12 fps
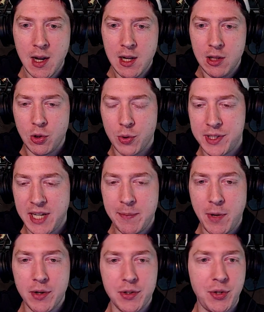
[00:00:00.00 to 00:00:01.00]
Lord
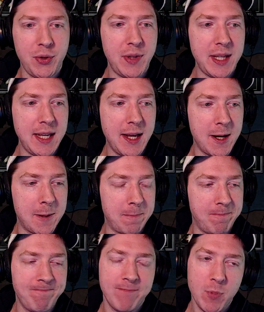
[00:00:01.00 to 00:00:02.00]
Daemon to the
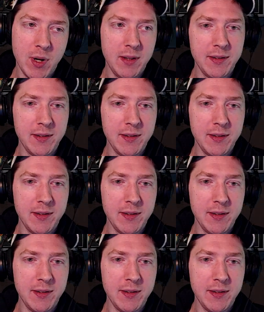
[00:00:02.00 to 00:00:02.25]
well,